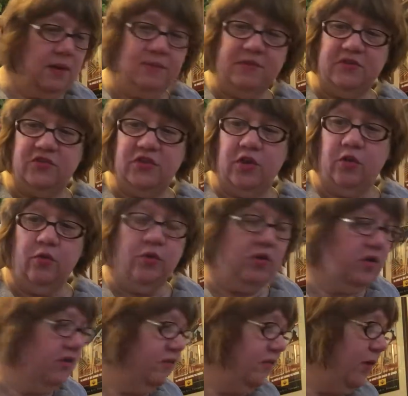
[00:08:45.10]
So
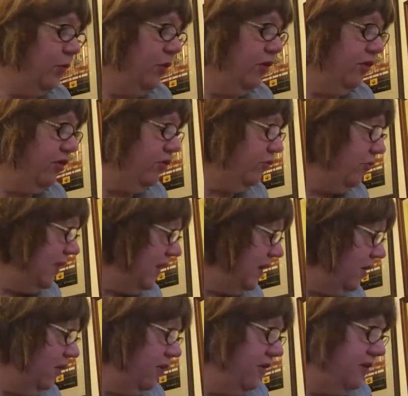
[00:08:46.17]
there were 3
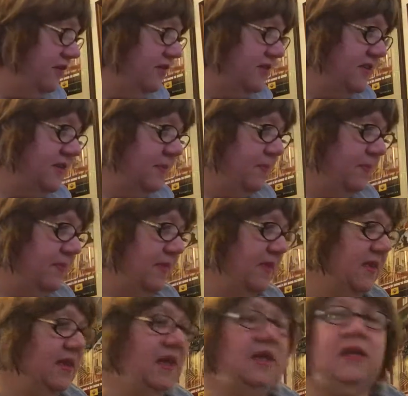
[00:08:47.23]
cars
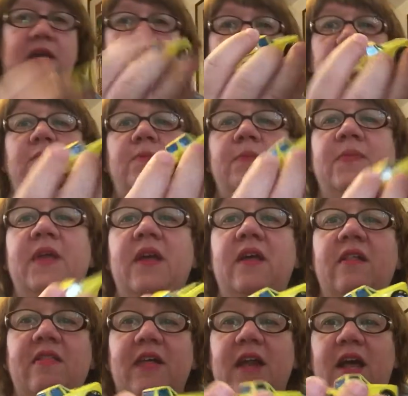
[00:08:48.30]
in here
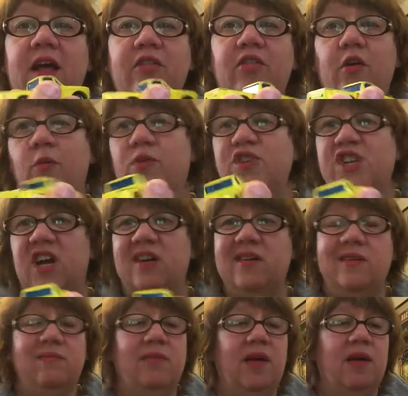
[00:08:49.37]
that I thought were junk.
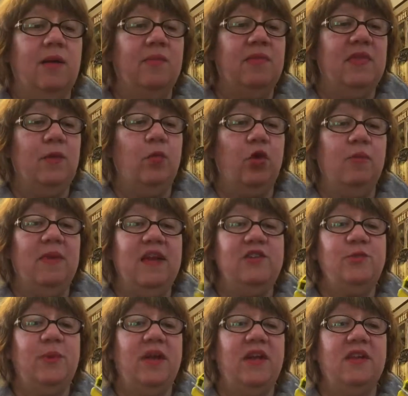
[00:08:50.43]
They weren't
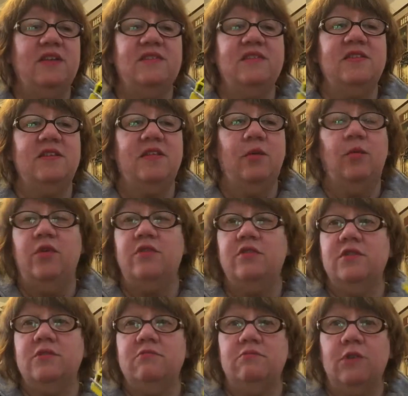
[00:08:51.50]
Matchbox, they
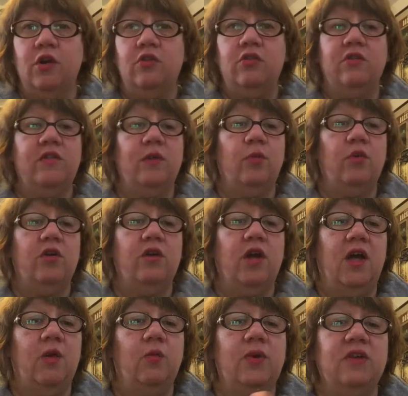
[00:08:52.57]
weren't Ertl, they weren't
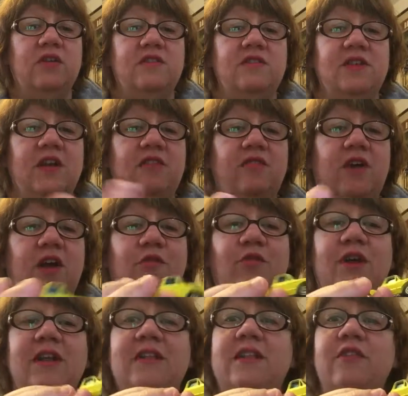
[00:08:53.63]
Hot Wheels, and
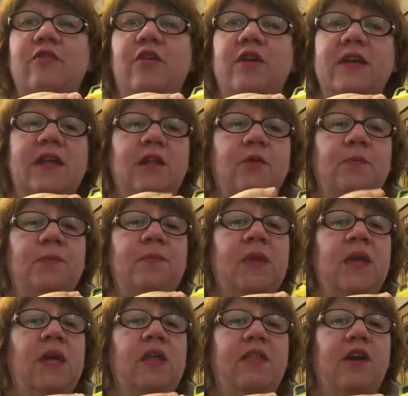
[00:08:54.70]
ironically, they're all yellow.
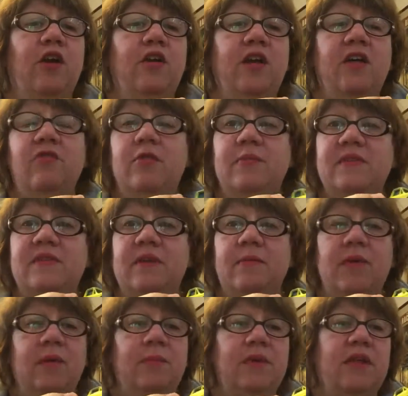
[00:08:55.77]
They are not from the same
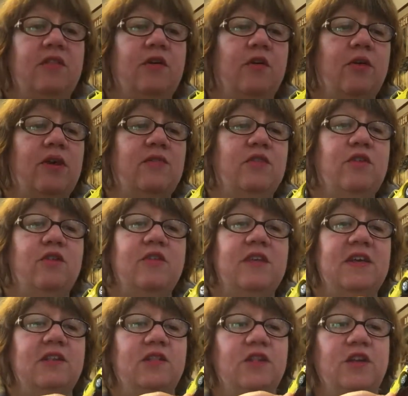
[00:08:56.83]
company, though, even though
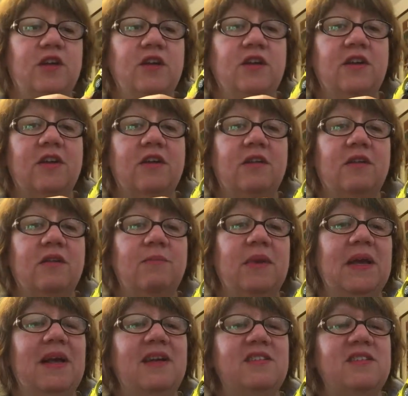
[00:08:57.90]
they look, oh my
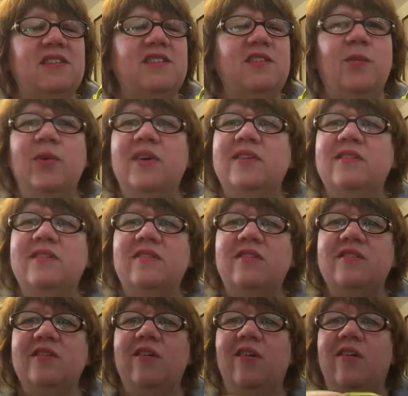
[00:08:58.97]
gosh, that's so weird. Just notice
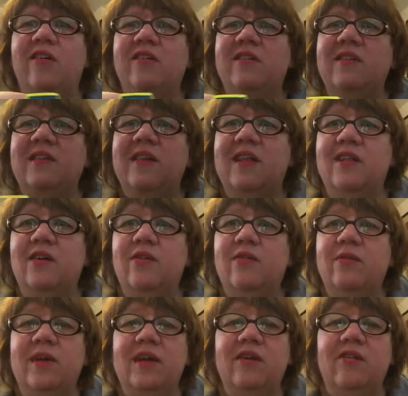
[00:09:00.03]
they're all yellow
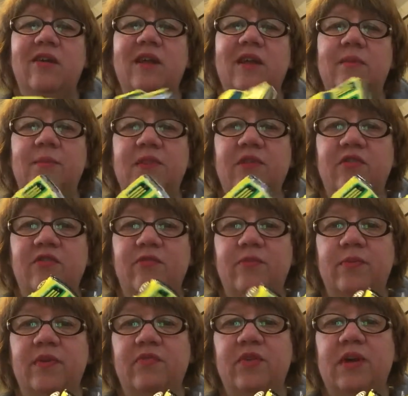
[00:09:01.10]
and green, but they're from
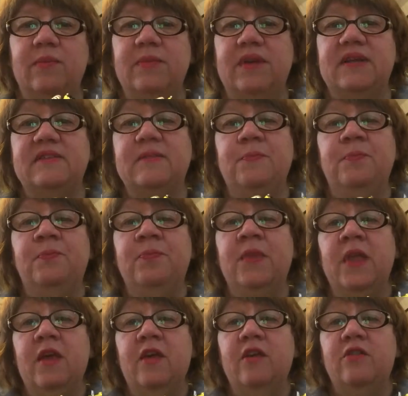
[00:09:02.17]
different companies.
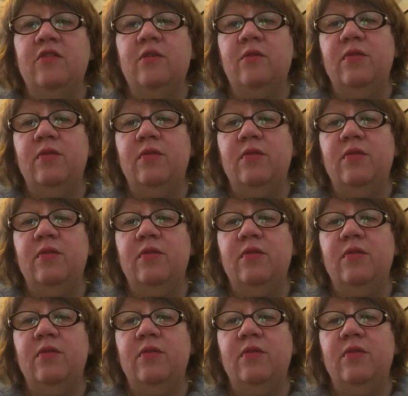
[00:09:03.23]
So